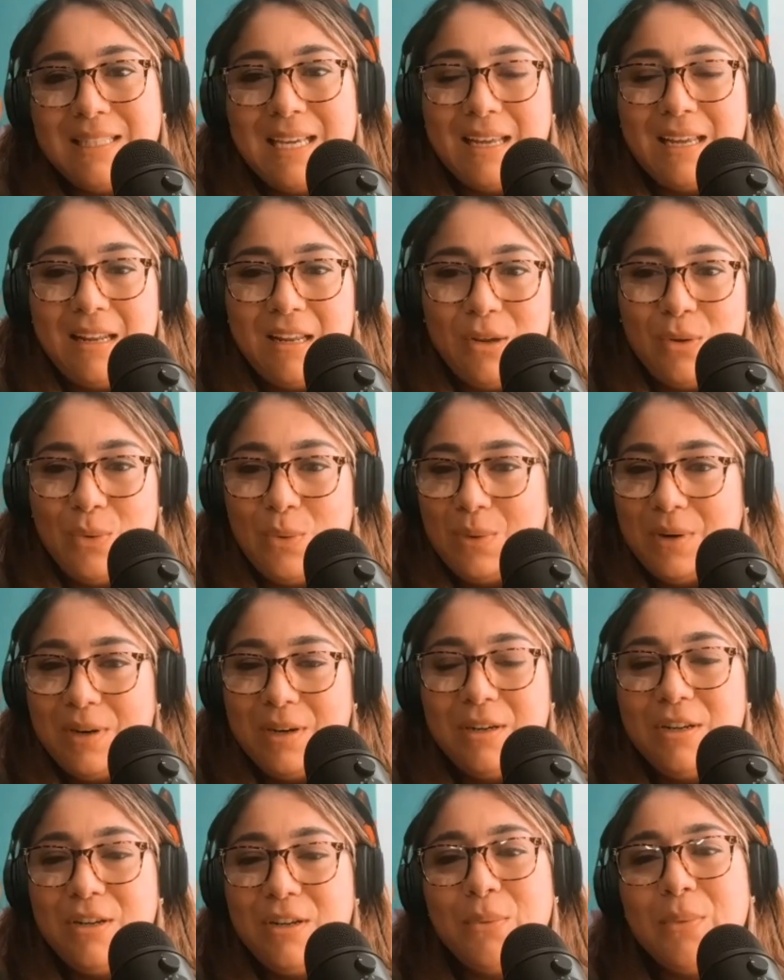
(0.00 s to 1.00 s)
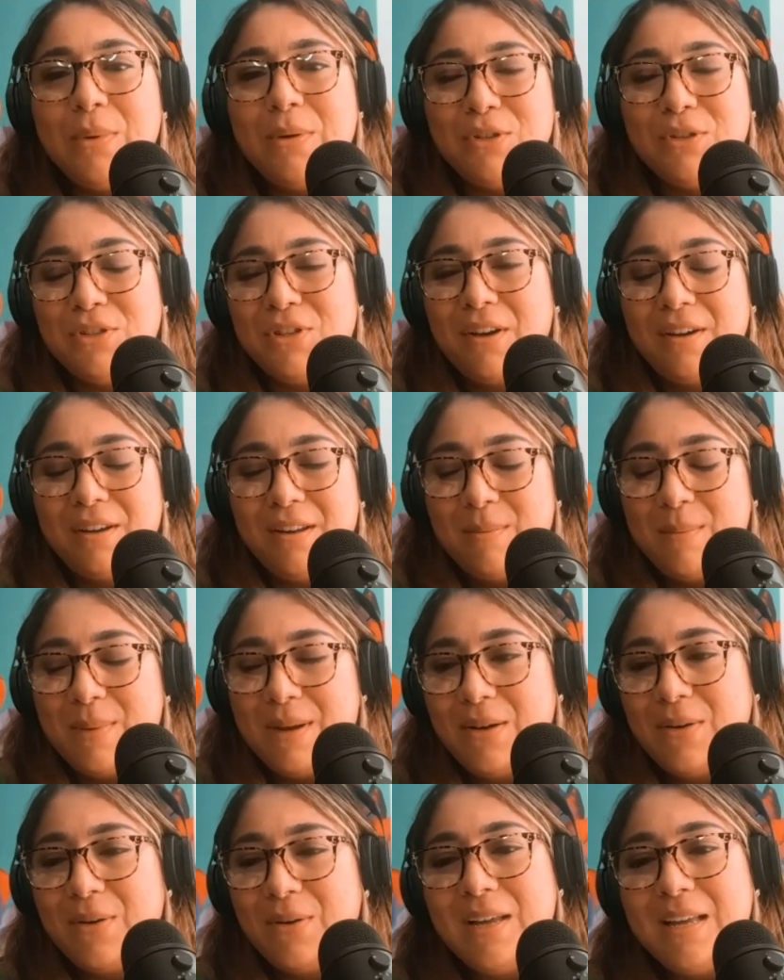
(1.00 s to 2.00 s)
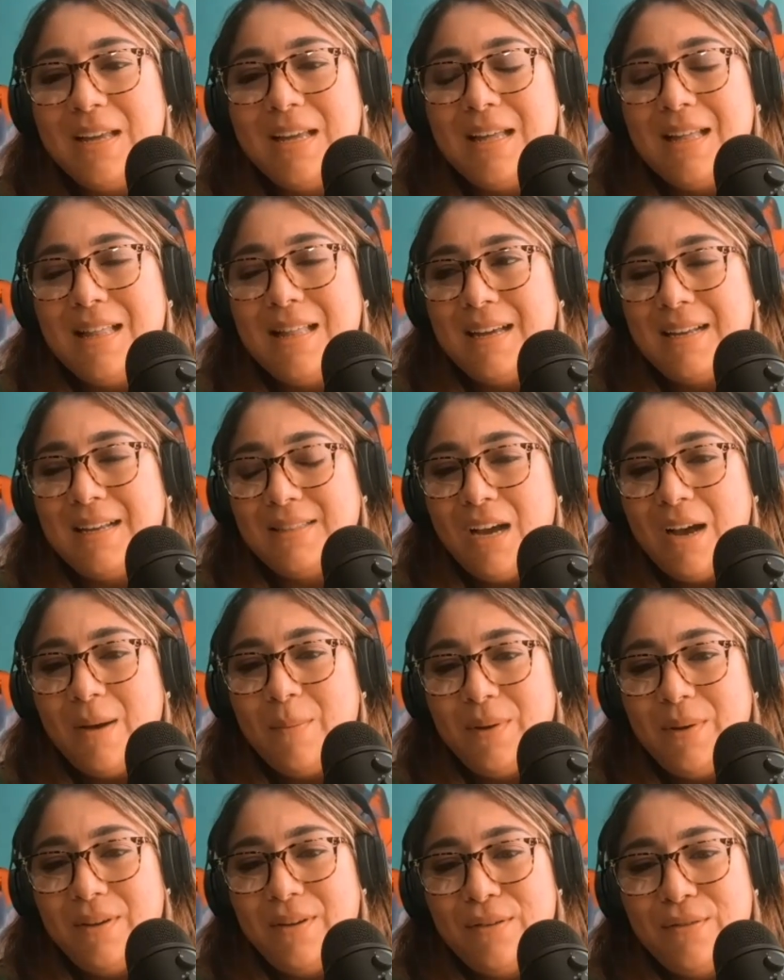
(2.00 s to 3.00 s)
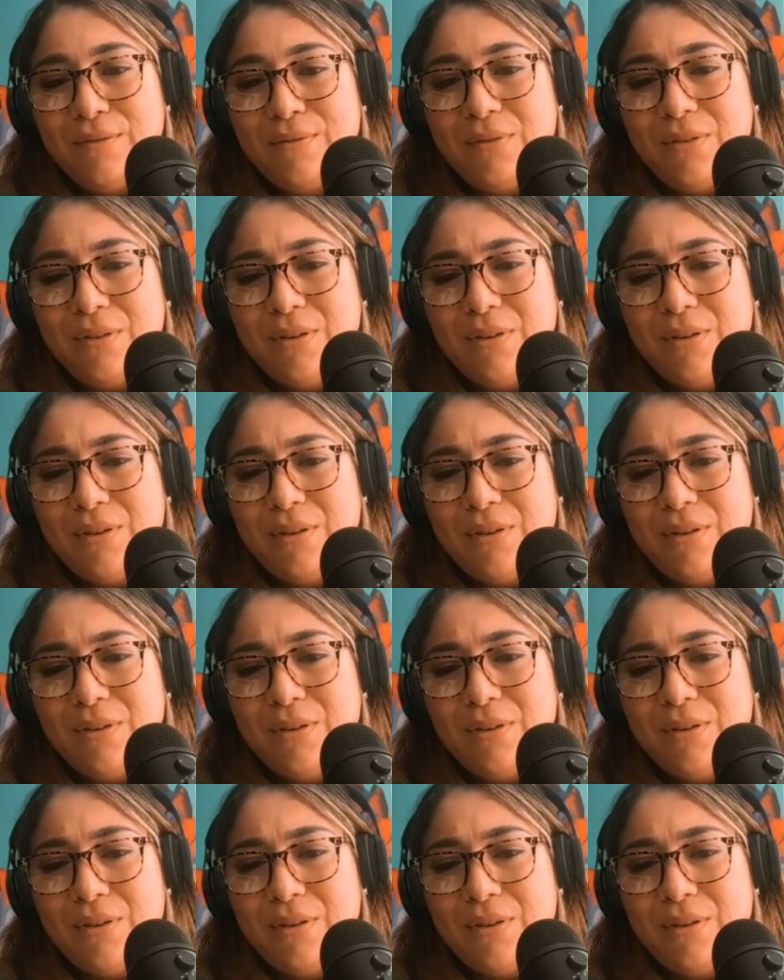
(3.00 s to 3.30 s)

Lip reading: dating or we were just talking about that topic of